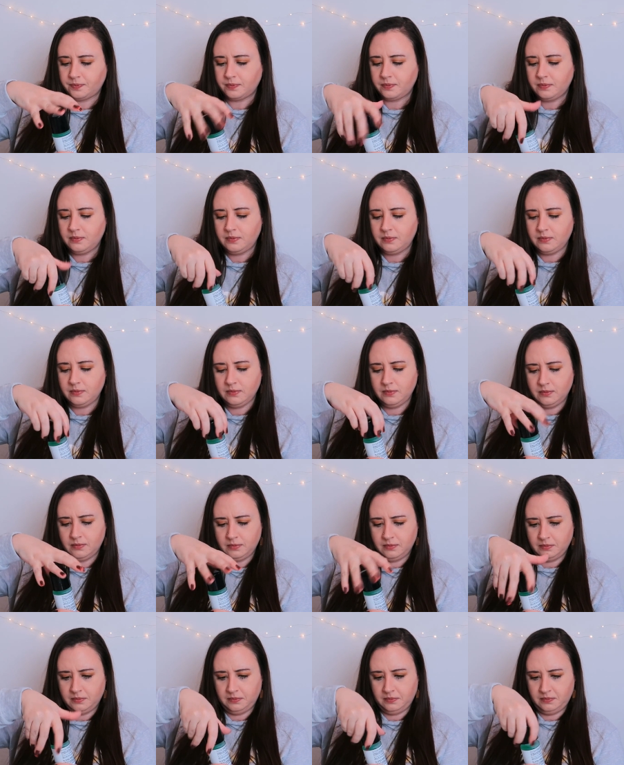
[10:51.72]

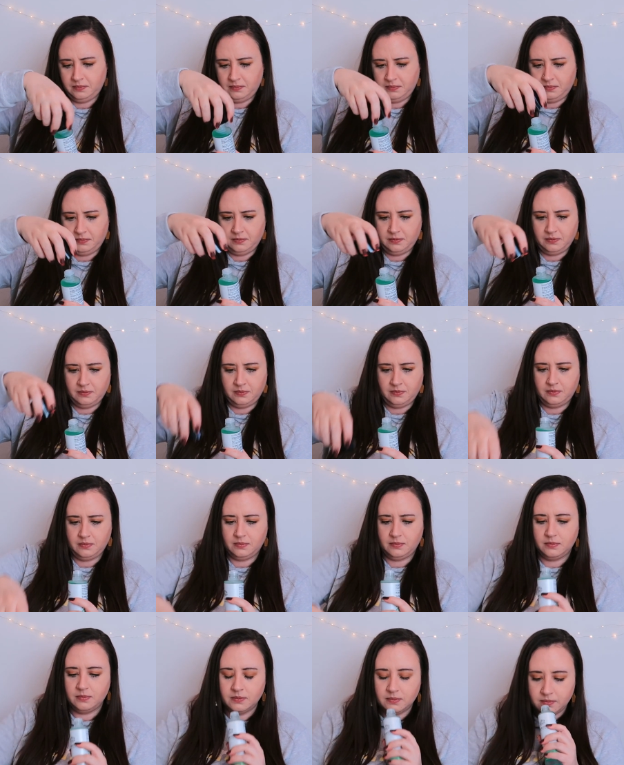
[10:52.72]

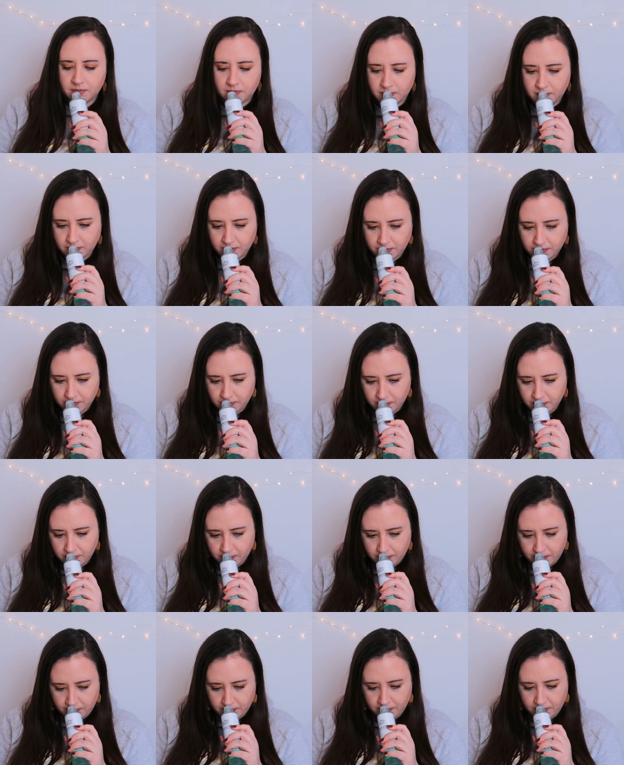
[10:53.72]

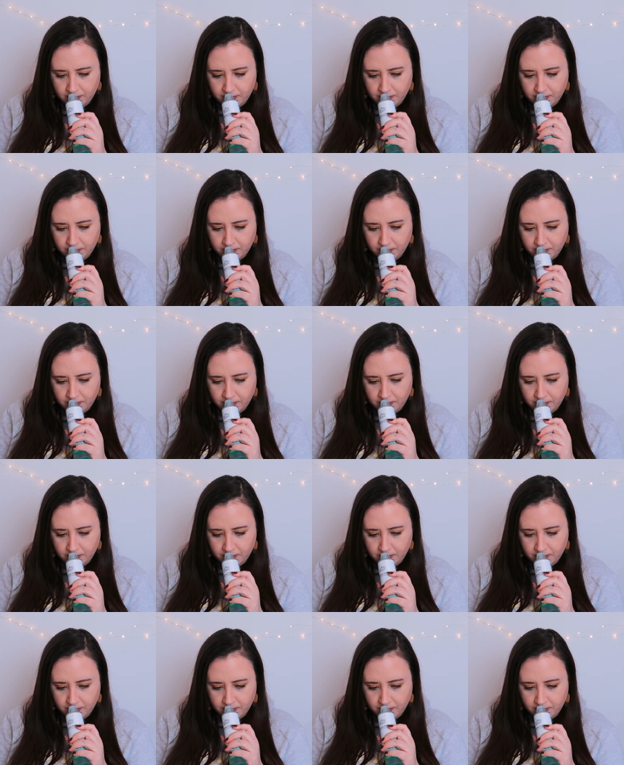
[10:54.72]
[no speech]